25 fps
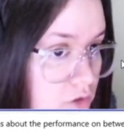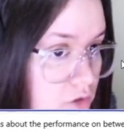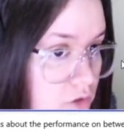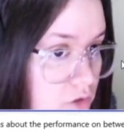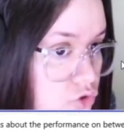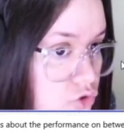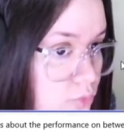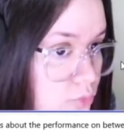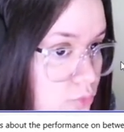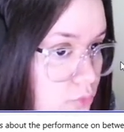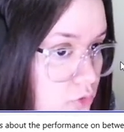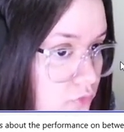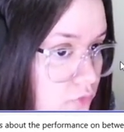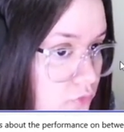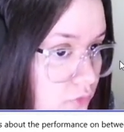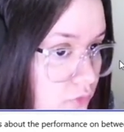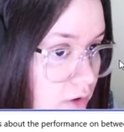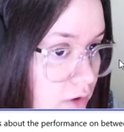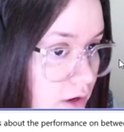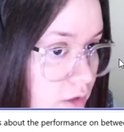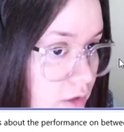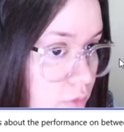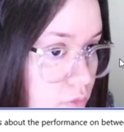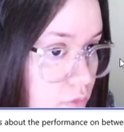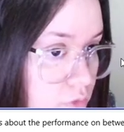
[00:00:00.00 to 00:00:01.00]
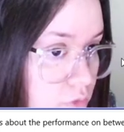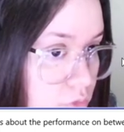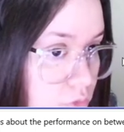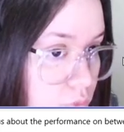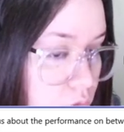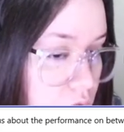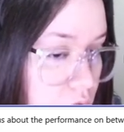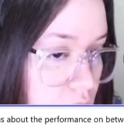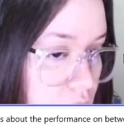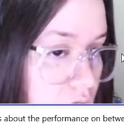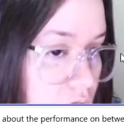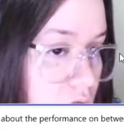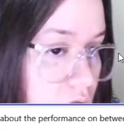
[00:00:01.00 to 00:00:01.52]
they also provide
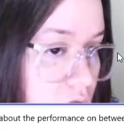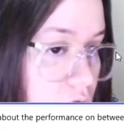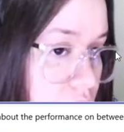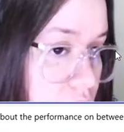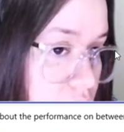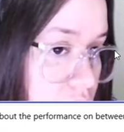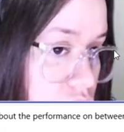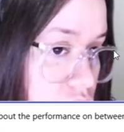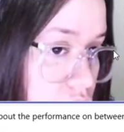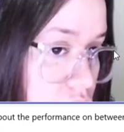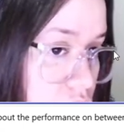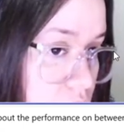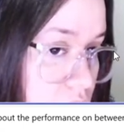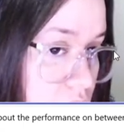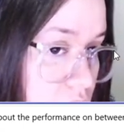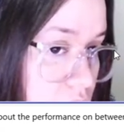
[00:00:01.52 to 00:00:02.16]
you with health